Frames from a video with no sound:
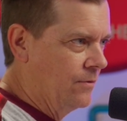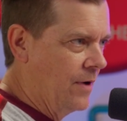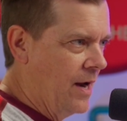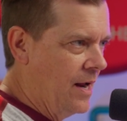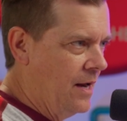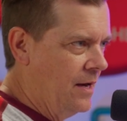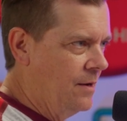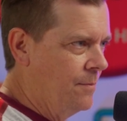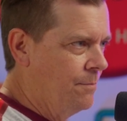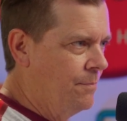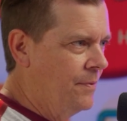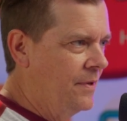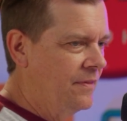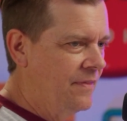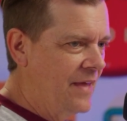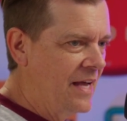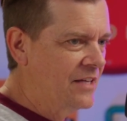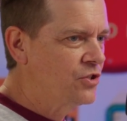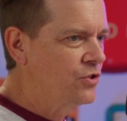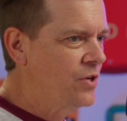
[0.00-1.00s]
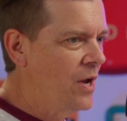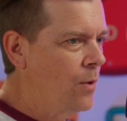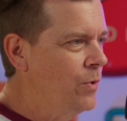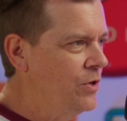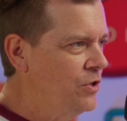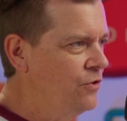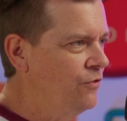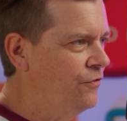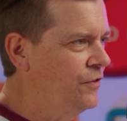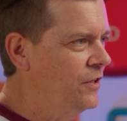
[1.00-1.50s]
right? That's
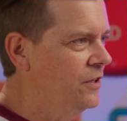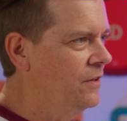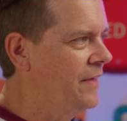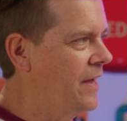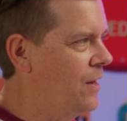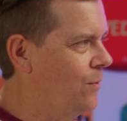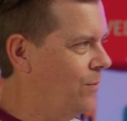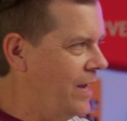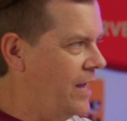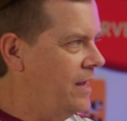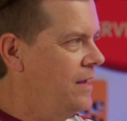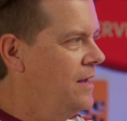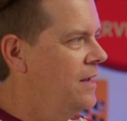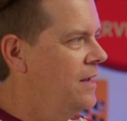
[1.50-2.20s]
when you feel that way.